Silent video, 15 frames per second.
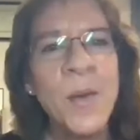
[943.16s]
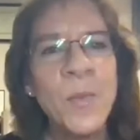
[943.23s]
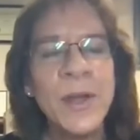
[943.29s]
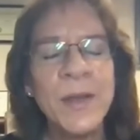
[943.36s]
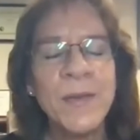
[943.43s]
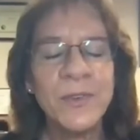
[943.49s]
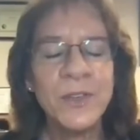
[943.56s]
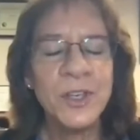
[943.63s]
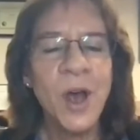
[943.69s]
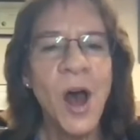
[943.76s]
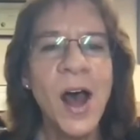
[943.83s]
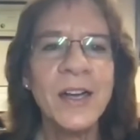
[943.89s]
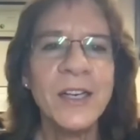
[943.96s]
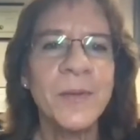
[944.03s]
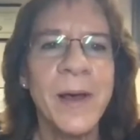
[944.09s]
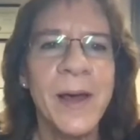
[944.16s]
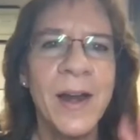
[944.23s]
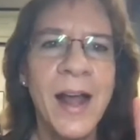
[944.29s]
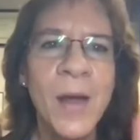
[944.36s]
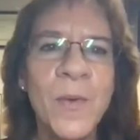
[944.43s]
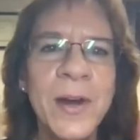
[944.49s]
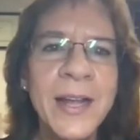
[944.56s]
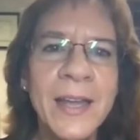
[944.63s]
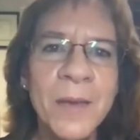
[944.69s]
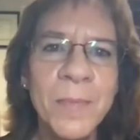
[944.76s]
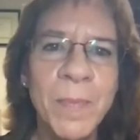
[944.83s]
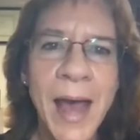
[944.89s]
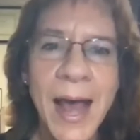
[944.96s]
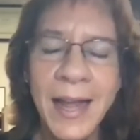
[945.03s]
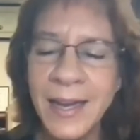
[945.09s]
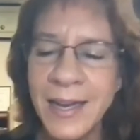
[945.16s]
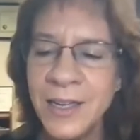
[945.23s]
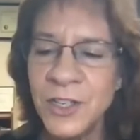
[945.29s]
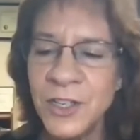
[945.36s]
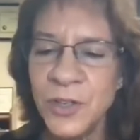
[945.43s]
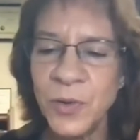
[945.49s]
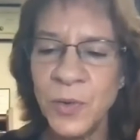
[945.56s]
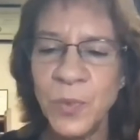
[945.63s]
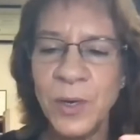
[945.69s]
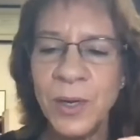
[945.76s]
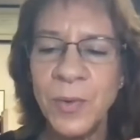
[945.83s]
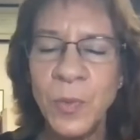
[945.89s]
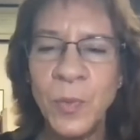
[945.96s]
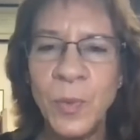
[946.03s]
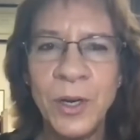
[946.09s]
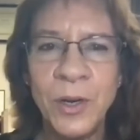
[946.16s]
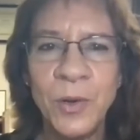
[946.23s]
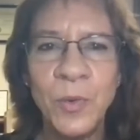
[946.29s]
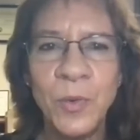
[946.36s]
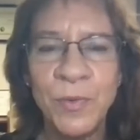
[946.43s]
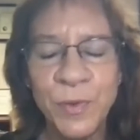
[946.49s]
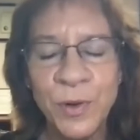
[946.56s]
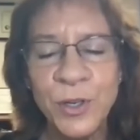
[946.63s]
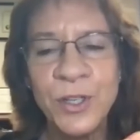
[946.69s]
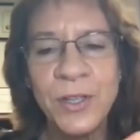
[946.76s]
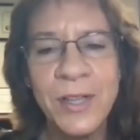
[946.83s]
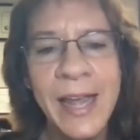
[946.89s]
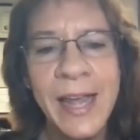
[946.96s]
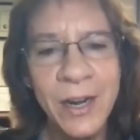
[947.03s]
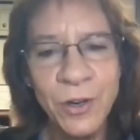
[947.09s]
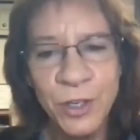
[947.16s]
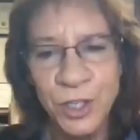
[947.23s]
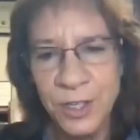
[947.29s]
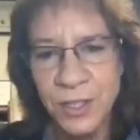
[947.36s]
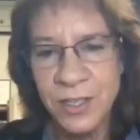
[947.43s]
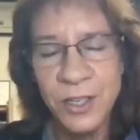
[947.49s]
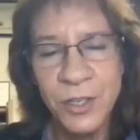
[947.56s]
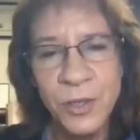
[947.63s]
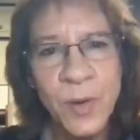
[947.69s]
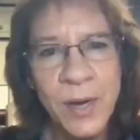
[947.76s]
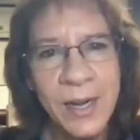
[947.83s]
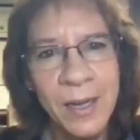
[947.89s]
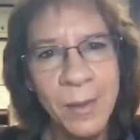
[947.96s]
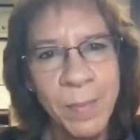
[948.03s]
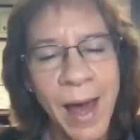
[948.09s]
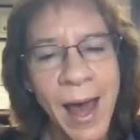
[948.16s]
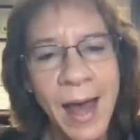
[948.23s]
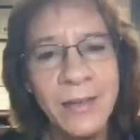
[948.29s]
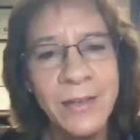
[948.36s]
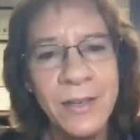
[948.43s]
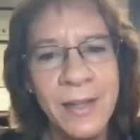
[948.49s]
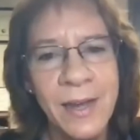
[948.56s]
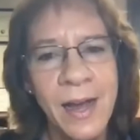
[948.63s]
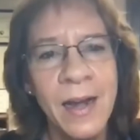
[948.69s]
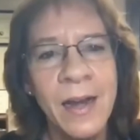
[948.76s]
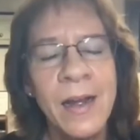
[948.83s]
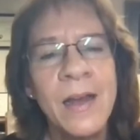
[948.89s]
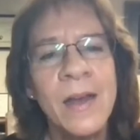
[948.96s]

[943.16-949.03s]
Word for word: and we've talked about it. I want to get back into what, when you referred to the energies. I do want to get back to that.